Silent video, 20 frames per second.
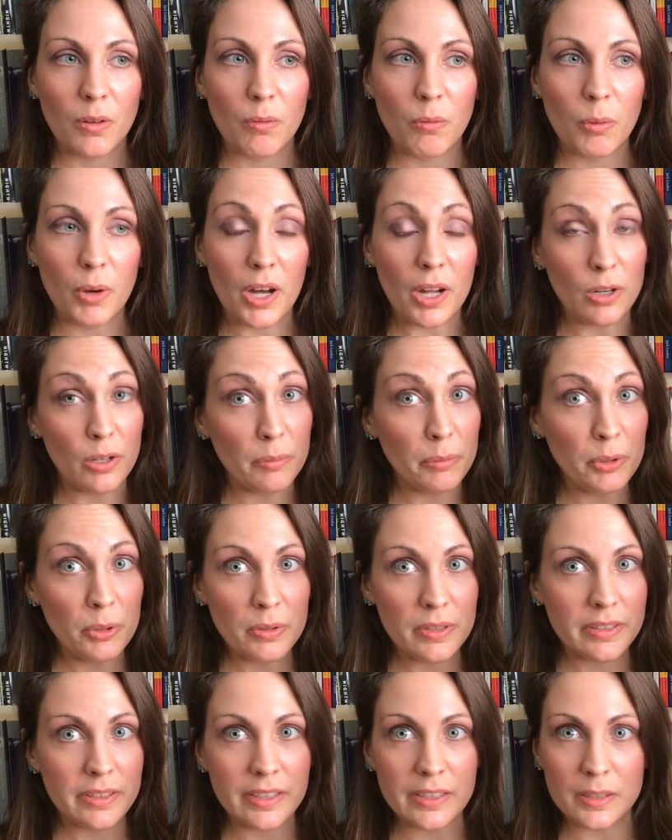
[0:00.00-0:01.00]
what
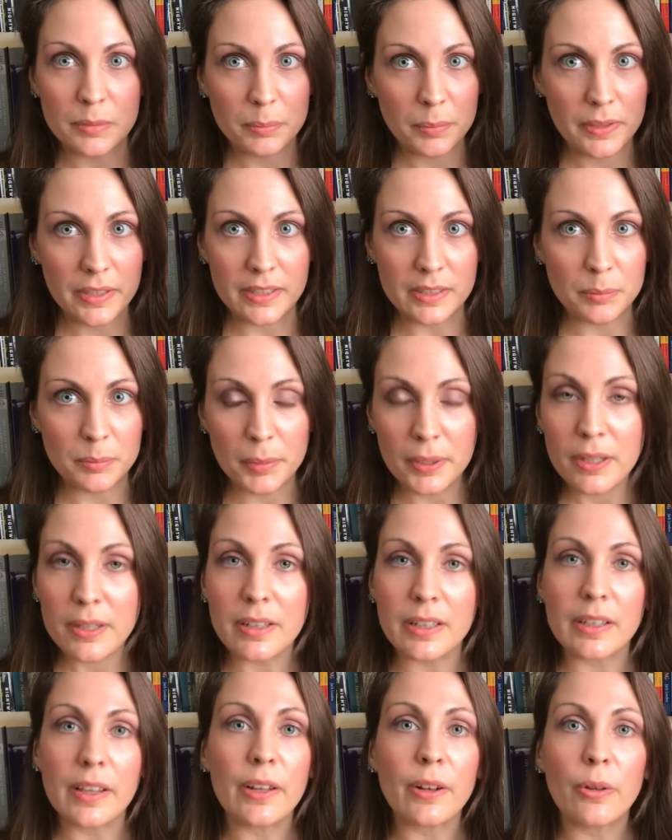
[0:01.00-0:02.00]
autoimmune disease is
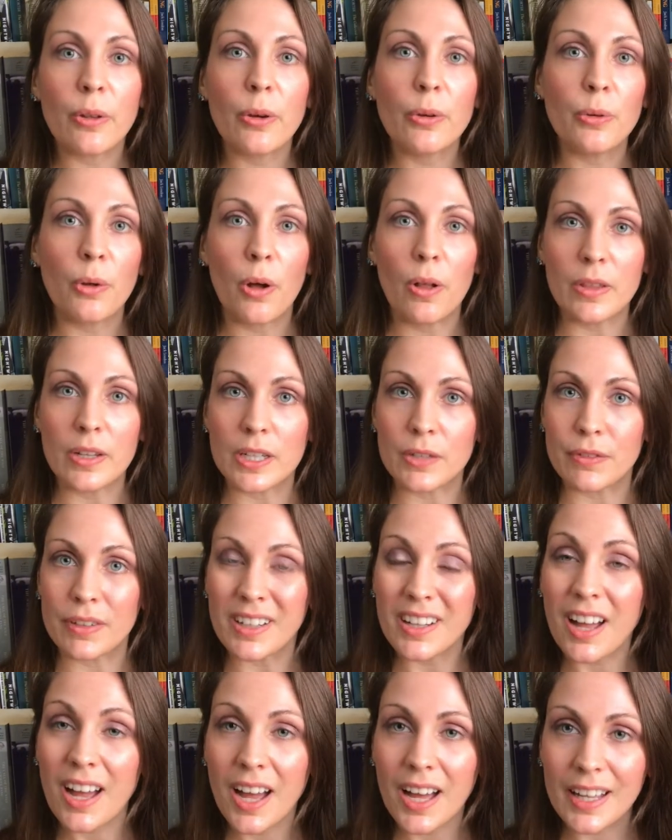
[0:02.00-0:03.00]
period let alone all the
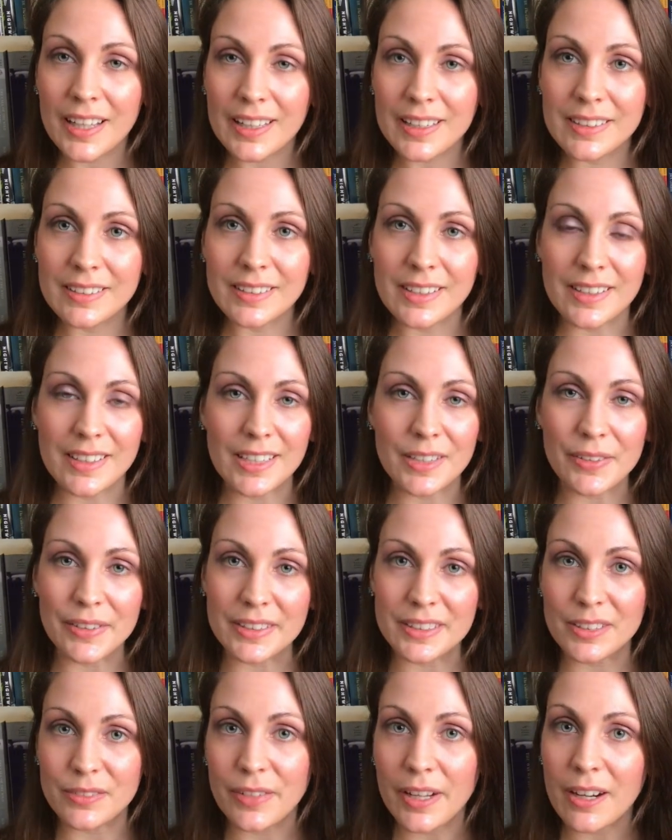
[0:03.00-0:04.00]
different kinds and the
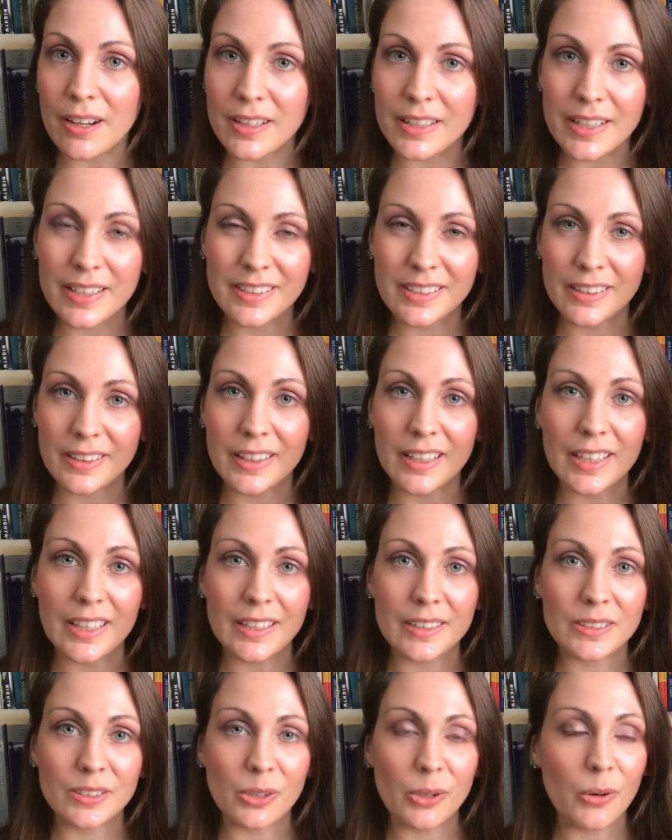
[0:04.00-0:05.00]
different severities and
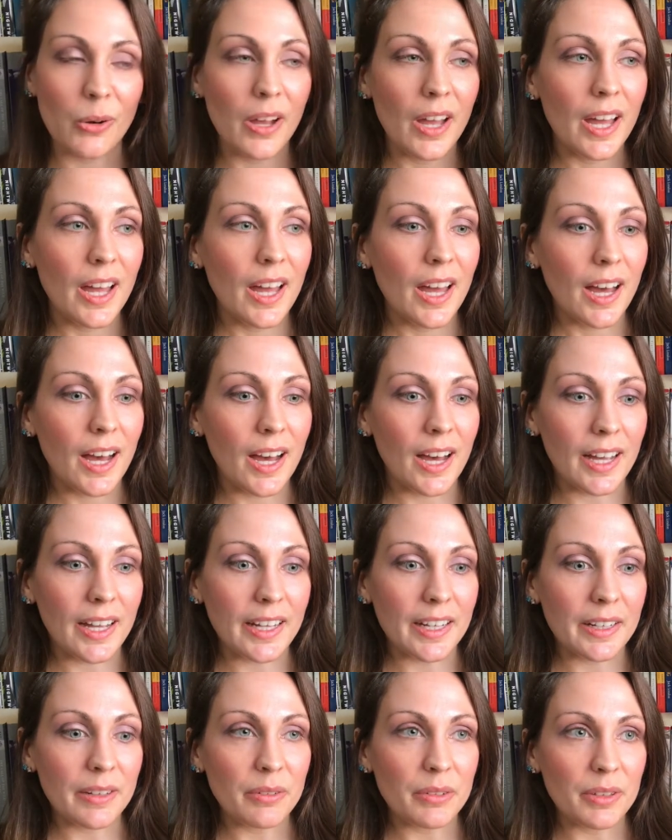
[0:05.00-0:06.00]
things so
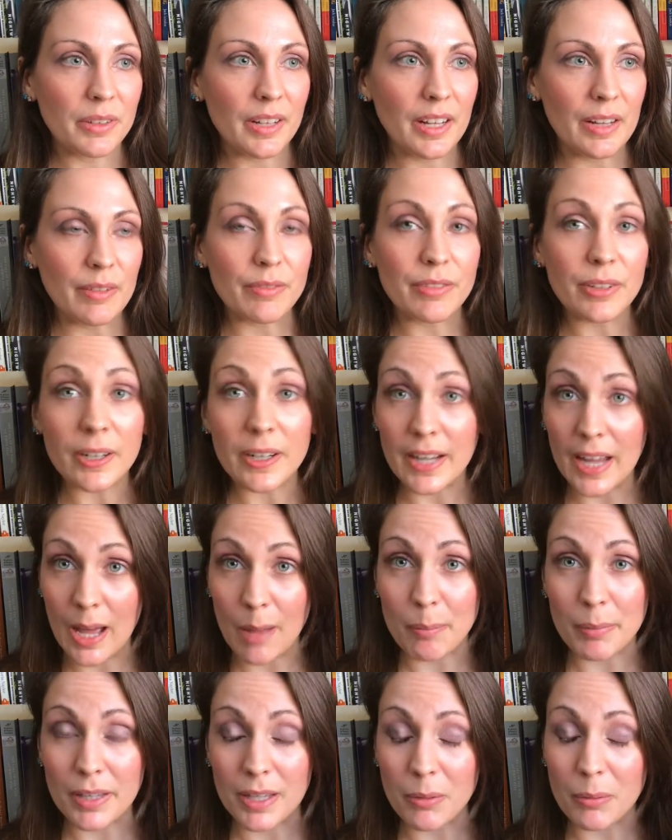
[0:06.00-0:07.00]
i am very
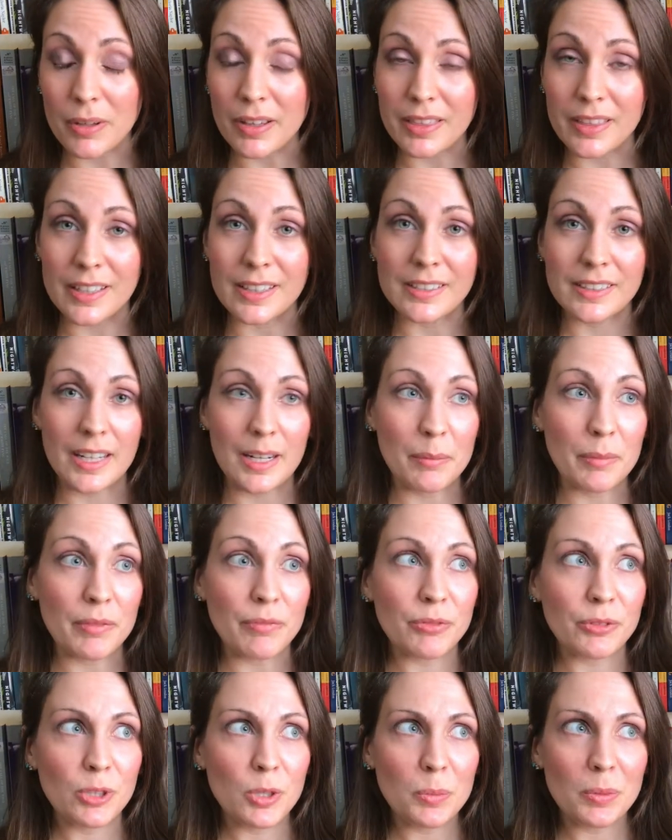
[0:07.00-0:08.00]
happy with this and i'm
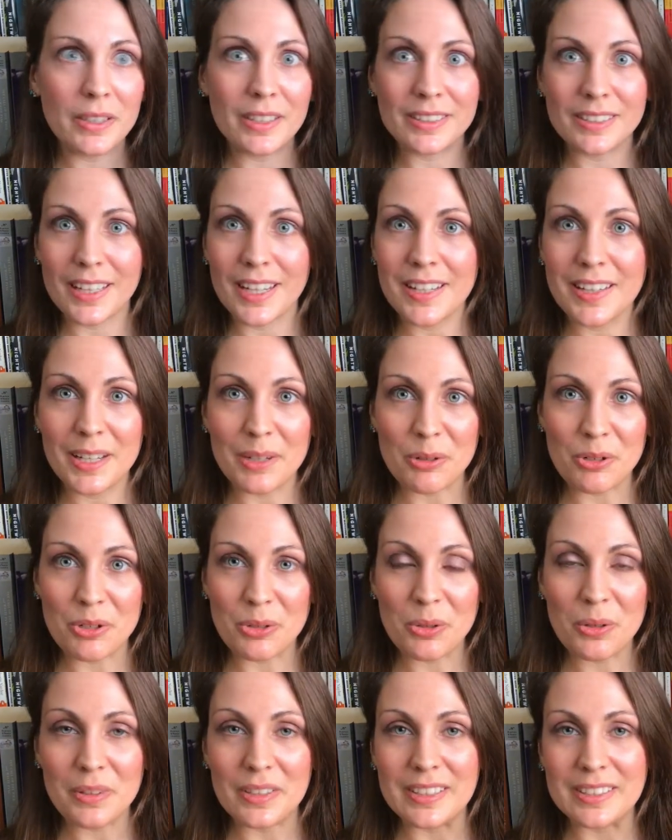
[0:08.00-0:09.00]
super excited that it was
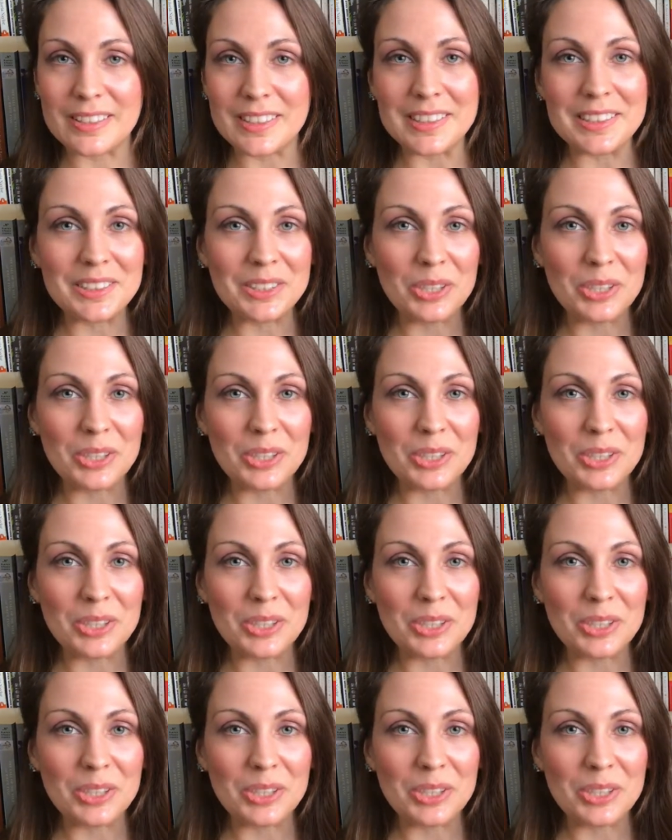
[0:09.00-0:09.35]
shortlisted